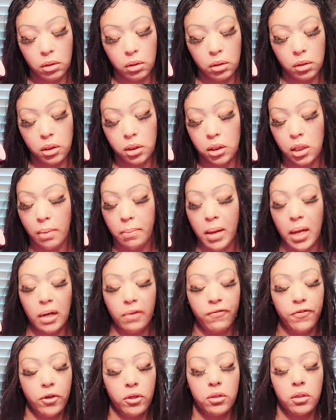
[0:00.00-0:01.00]
somebody
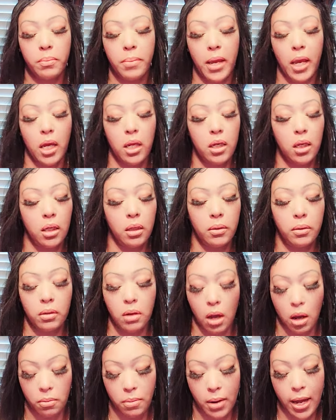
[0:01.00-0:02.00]
feels abandoned,
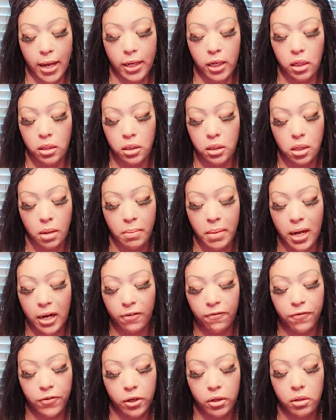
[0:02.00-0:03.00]
all right? Somebody
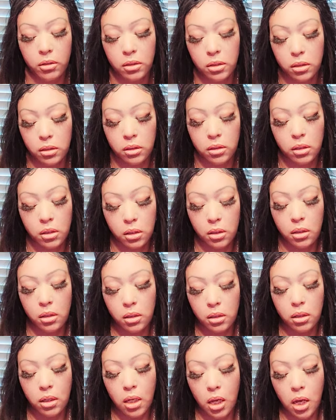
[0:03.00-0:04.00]
feels
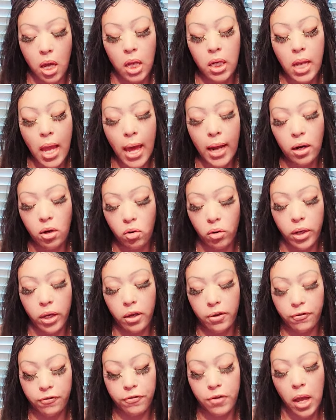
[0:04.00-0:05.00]
a lot of
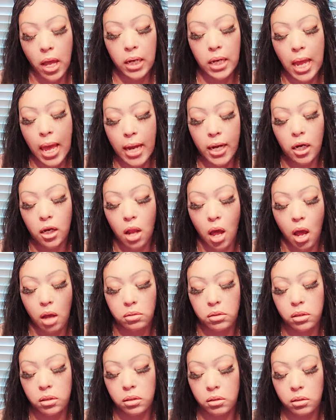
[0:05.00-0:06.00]
grief, a lot of
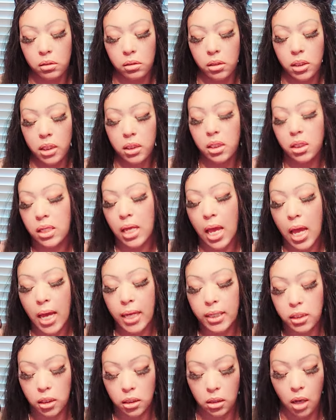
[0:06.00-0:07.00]
loss. This is a
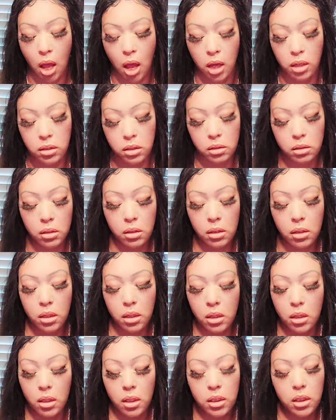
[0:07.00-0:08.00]
haunting loss
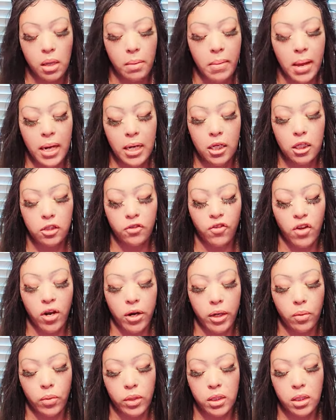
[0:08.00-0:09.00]
somebody is
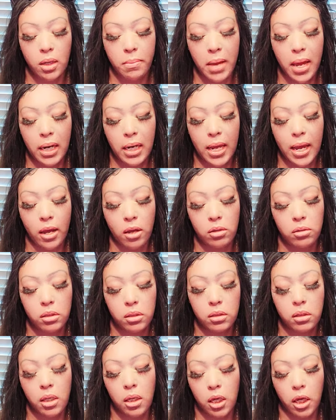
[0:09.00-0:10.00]
flirting with somebody
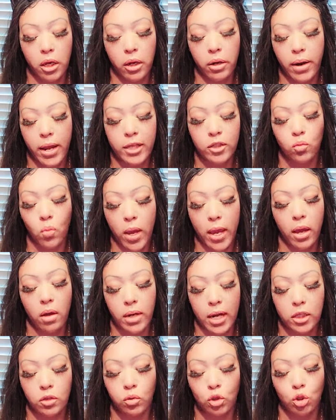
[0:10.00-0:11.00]
else here as well.
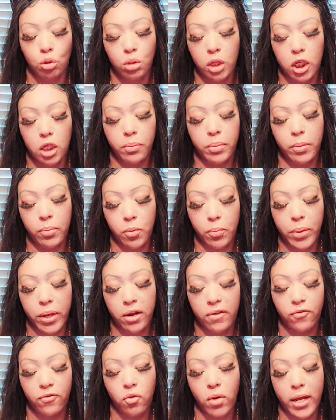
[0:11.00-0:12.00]
That's what you need to be
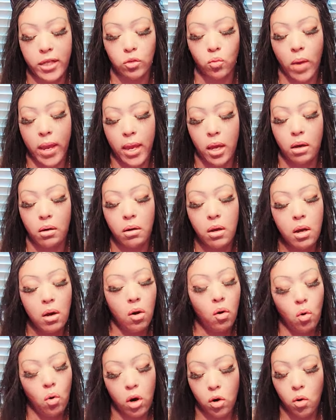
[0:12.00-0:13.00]
prepared for as well.
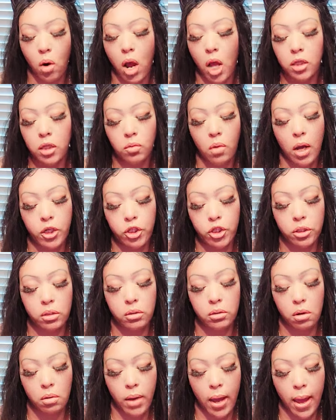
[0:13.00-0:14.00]
Or a cross watcher,
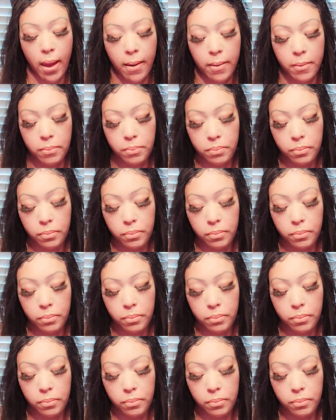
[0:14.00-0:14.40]
okay?